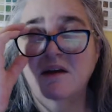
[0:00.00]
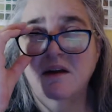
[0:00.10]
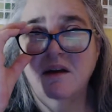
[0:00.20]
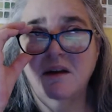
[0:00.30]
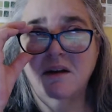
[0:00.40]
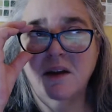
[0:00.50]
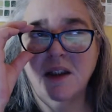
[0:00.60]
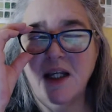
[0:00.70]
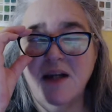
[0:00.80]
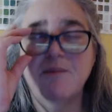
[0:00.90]
Oh, I
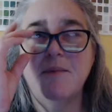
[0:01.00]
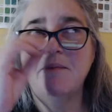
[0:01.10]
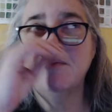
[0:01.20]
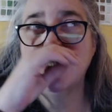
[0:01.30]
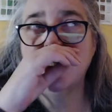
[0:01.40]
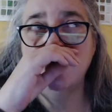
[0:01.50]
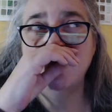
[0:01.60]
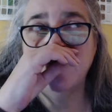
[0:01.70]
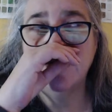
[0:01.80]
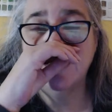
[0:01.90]
can't remember the
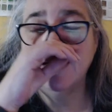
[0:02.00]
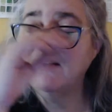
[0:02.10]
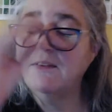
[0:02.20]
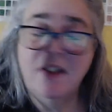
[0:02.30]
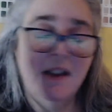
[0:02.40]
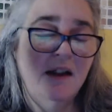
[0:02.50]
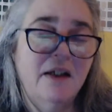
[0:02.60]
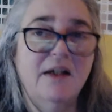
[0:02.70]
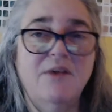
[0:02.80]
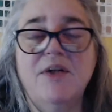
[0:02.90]
name, but now,
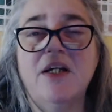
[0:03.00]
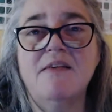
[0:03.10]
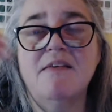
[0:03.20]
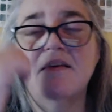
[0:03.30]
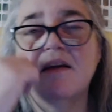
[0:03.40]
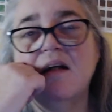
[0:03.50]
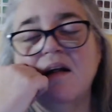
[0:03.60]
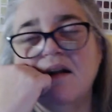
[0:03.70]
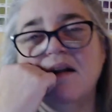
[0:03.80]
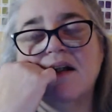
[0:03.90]
anyways,
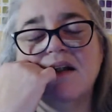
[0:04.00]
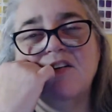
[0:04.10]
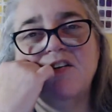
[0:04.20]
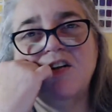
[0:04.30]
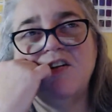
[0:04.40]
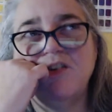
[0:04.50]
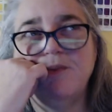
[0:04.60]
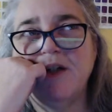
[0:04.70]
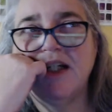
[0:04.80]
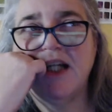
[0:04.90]
like a
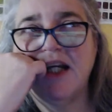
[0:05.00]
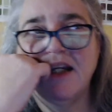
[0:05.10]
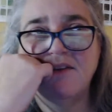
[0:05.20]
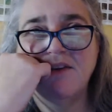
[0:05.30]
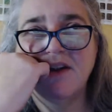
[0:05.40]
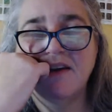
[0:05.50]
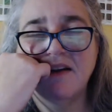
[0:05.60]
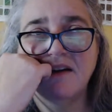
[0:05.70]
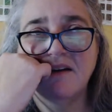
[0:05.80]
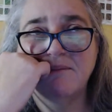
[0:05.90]
gingerbread cake with
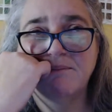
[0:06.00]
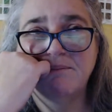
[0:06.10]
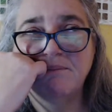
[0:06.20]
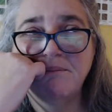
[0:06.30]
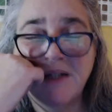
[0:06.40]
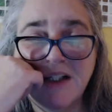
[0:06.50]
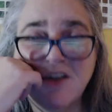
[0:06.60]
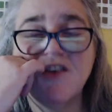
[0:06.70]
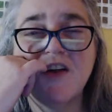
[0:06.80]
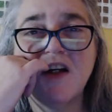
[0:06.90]
a
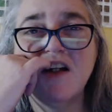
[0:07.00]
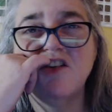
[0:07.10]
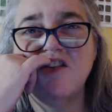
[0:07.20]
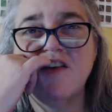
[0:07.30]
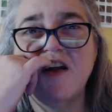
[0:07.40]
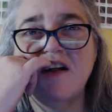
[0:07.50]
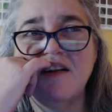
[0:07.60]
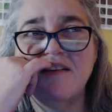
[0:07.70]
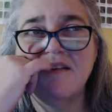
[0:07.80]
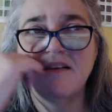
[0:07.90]
butterscotch
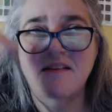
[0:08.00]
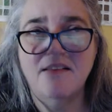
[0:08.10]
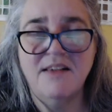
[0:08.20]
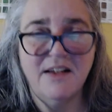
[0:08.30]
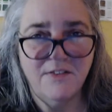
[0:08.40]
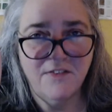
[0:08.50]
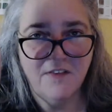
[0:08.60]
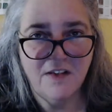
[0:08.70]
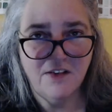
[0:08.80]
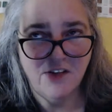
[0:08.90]
sauce instead of
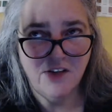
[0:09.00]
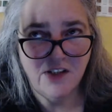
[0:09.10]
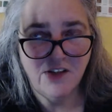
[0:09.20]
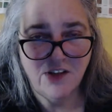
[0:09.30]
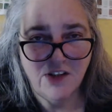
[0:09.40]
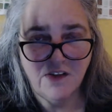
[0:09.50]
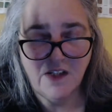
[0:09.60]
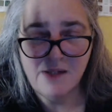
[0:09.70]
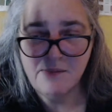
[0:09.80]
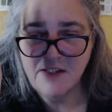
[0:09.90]
the traditional
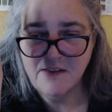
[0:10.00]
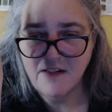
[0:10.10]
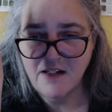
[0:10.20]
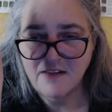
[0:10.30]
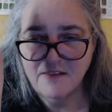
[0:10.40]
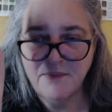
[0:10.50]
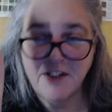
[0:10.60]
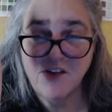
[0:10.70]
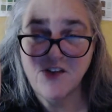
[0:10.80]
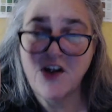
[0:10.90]
lemon sauce.
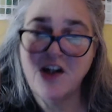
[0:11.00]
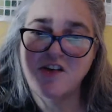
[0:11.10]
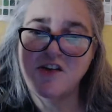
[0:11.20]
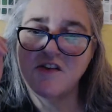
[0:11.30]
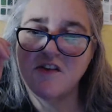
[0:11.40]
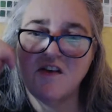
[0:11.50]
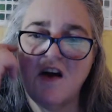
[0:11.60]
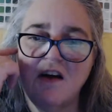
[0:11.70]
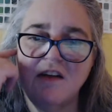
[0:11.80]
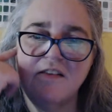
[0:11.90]
Butterscotch
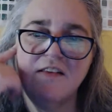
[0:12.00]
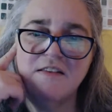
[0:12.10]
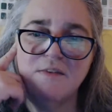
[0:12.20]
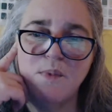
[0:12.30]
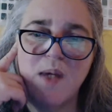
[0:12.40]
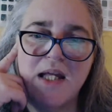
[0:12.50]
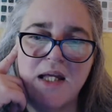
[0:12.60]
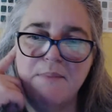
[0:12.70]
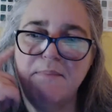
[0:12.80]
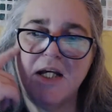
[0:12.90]
sauce is
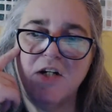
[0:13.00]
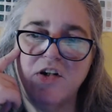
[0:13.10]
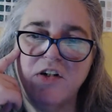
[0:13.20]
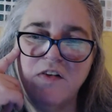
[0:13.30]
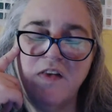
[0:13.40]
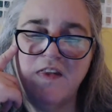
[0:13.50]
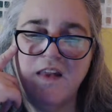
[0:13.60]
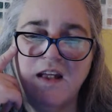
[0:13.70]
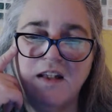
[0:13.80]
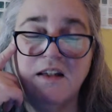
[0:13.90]
way better
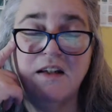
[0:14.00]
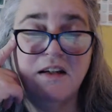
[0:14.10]
than